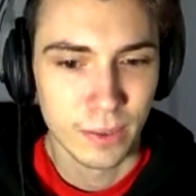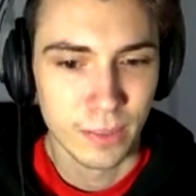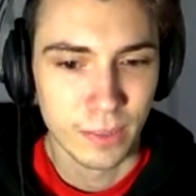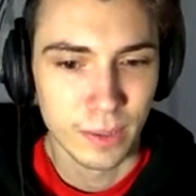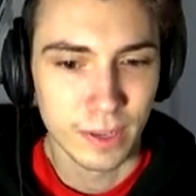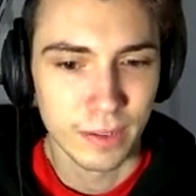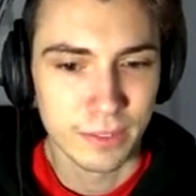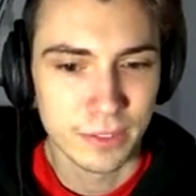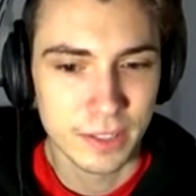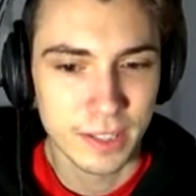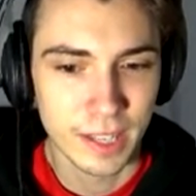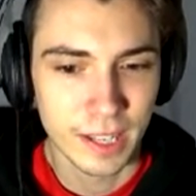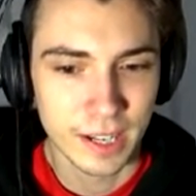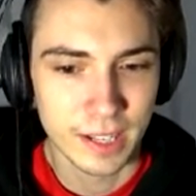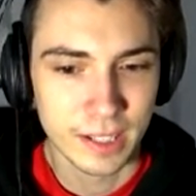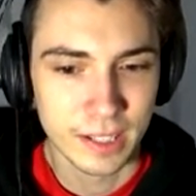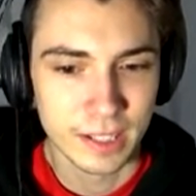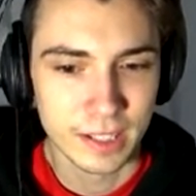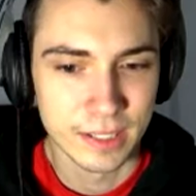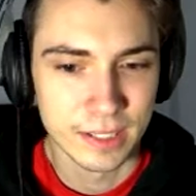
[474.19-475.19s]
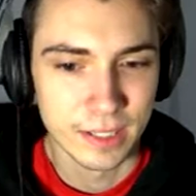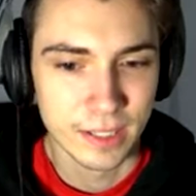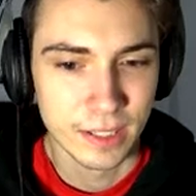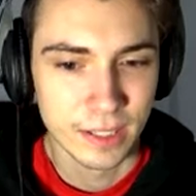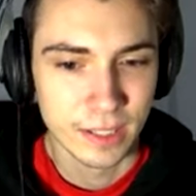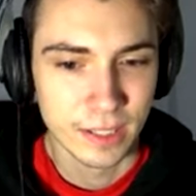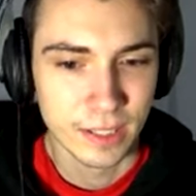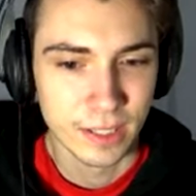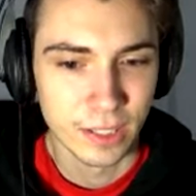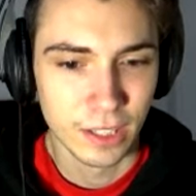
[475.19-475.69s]
What gives you that idea?
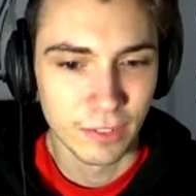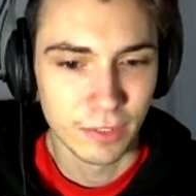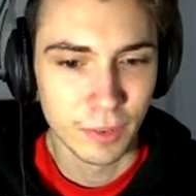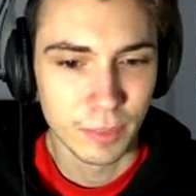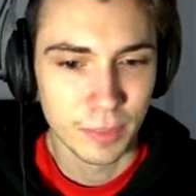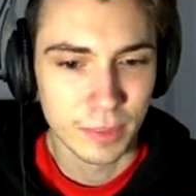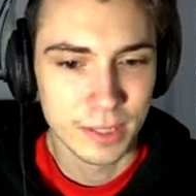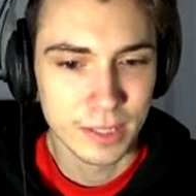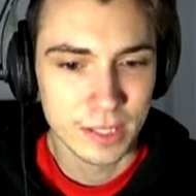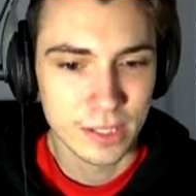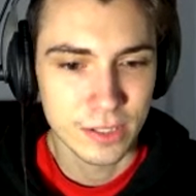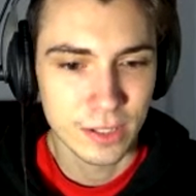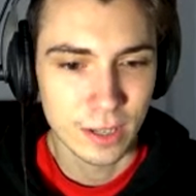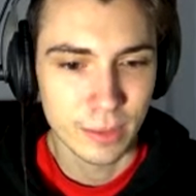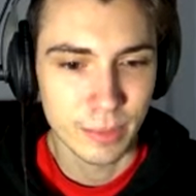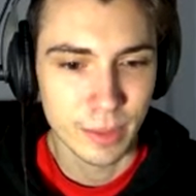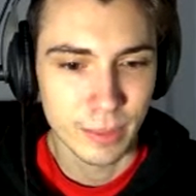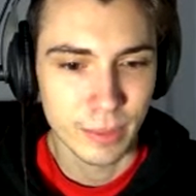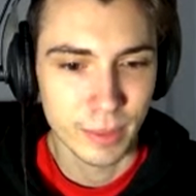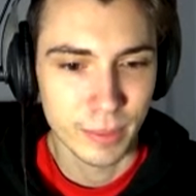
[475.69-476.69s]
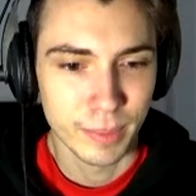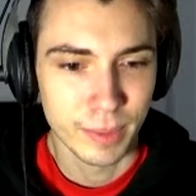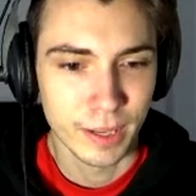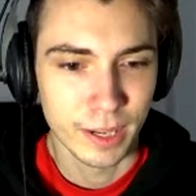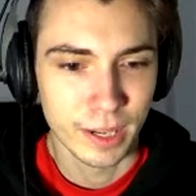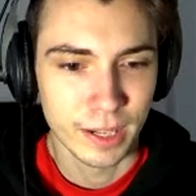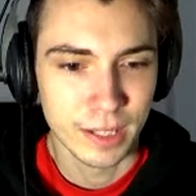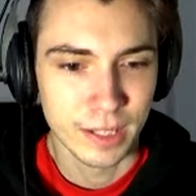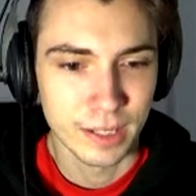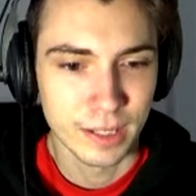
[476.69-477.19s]
You left a piece of scrap paper
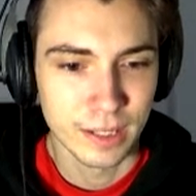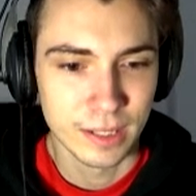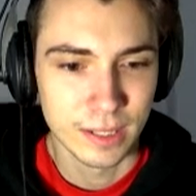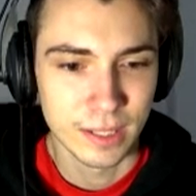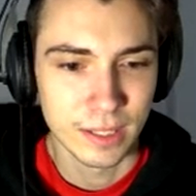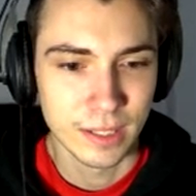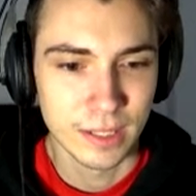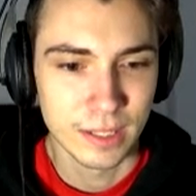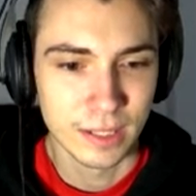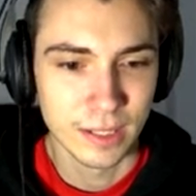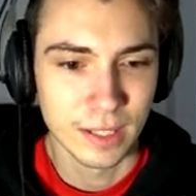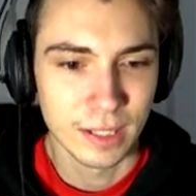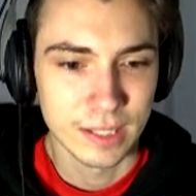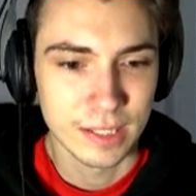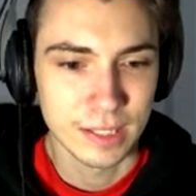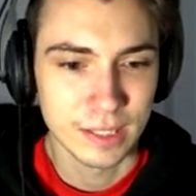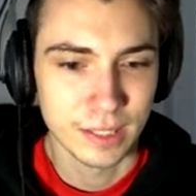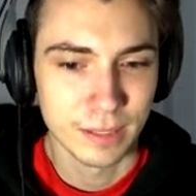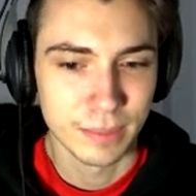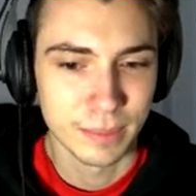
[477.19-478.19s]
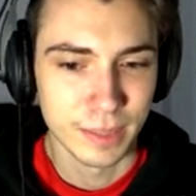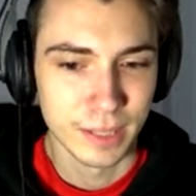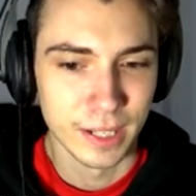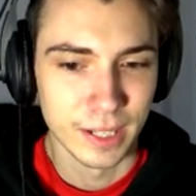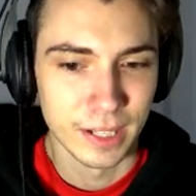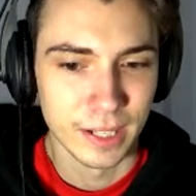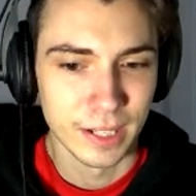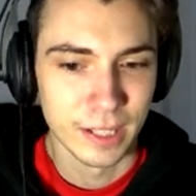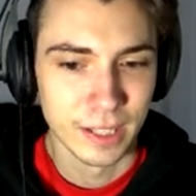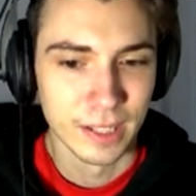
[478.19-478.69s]
behind the last club
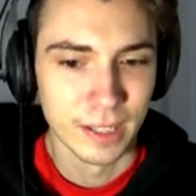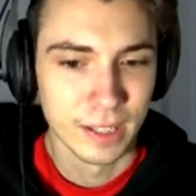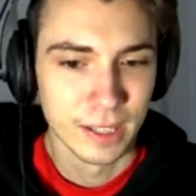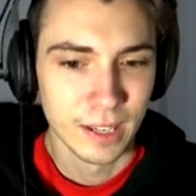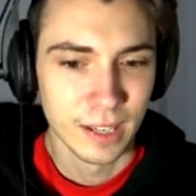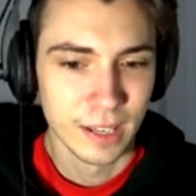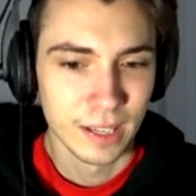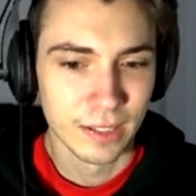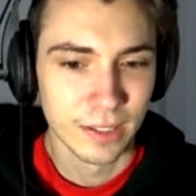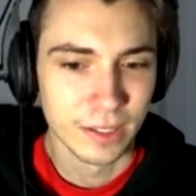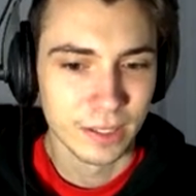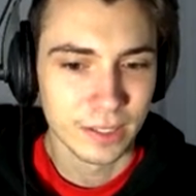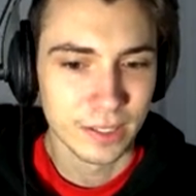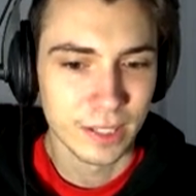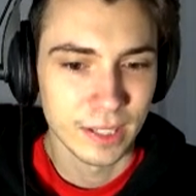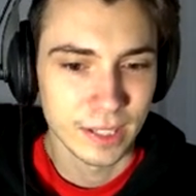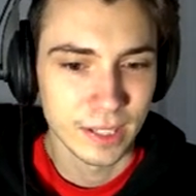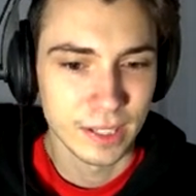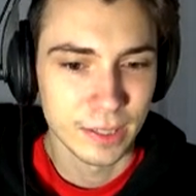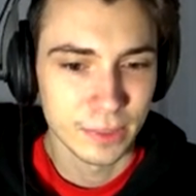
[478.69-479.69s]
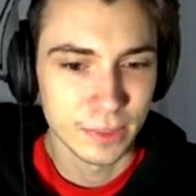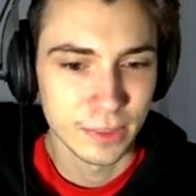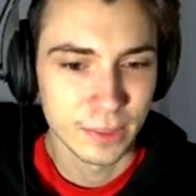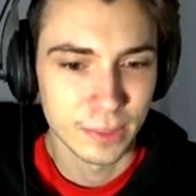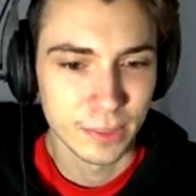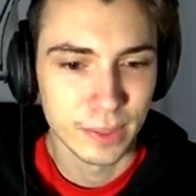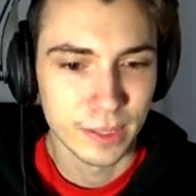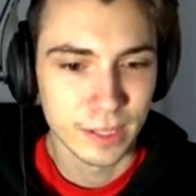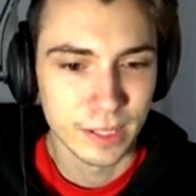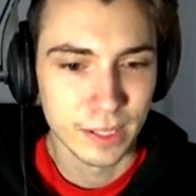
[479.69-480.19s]
meeting. It looked like you
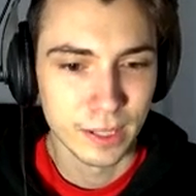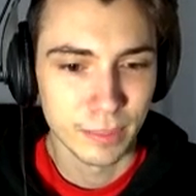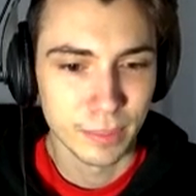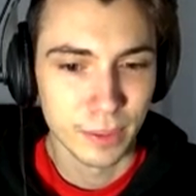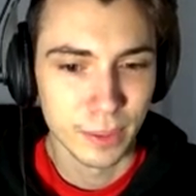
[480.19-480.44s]
were working on a